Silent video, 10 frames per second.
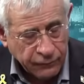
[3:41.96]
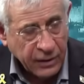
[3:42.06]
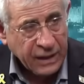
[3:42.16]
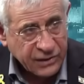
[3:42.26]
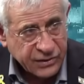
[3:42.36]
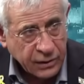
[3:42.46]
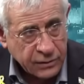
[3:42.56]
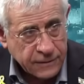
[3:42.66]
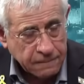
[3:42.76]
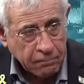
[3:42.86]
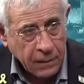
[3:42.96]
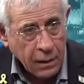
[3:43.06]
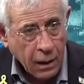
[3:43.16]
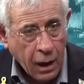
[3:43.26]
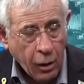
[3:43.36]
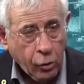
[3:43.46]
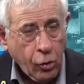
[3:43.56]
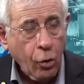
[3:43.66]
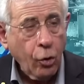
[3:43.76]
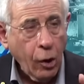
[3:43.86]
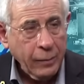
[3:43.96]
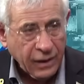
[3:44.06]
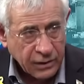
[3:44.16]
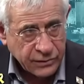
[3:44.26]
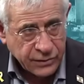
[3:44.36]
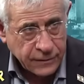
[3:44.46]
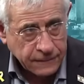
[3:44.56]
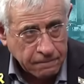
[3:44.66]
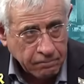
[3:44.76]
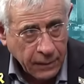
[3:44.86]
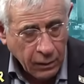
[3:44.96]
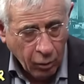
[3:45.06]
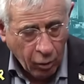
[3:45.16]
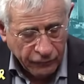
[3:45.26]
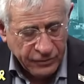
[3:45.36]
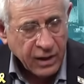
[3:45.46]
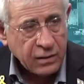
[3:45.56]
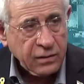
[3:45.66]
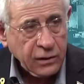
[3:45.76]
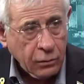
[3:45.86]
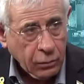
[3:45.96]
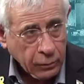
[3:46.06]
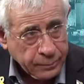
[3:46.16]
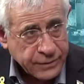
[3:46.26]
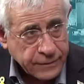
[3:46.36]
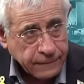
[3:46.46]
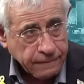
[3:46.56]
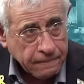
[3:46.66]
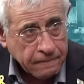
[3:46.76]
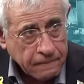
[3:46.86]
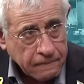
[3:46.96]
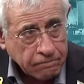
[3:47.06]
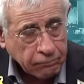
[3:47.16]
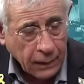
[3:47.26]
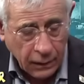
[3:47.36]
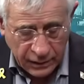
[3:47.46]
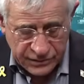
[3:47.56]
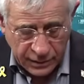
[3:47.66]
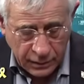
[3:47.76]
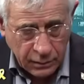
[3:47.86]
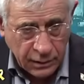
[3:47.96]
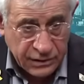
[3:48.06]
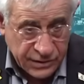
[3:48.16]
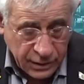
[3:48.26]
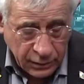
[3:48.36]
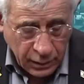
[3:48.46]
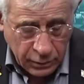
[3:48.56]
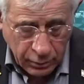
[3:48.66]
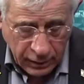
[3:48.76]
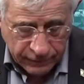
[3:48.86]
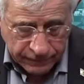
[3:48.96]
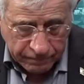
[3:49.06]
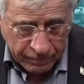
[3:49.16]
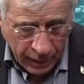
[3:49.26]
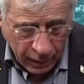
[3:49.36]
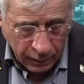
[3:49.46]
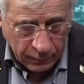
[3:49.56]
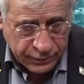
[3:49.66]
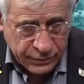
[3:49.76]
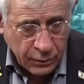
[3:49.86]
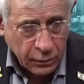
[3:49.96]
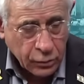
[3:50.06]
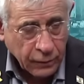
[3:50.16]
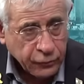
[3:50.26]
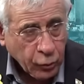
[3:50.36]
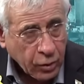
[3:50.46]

failing states are conglomerates of ethnic groups. Let's say in Syria you have Arabs, you have